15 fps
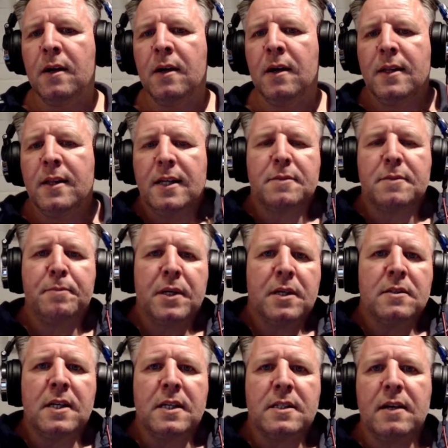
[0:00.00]
And that's
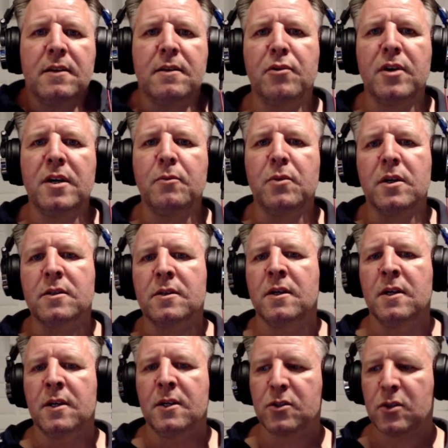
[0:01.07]
because that's how the brain works.
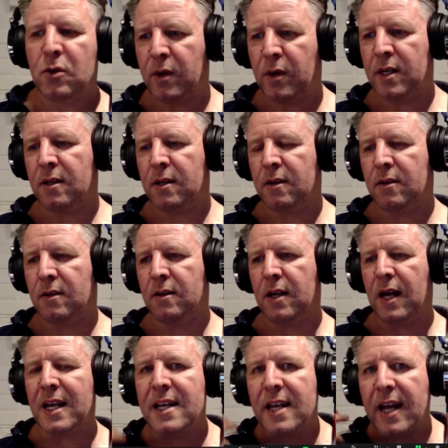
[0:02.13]
So when
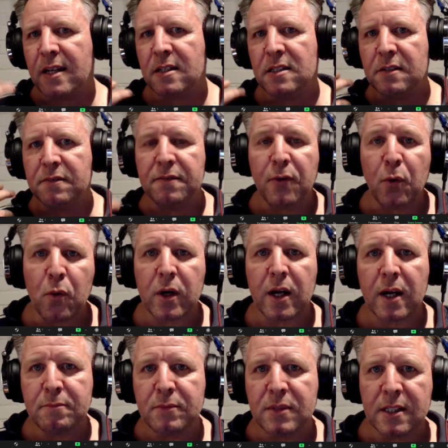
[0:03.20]
a negative thought
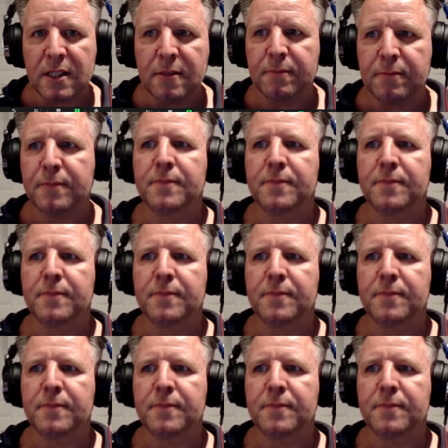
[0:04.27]
comes in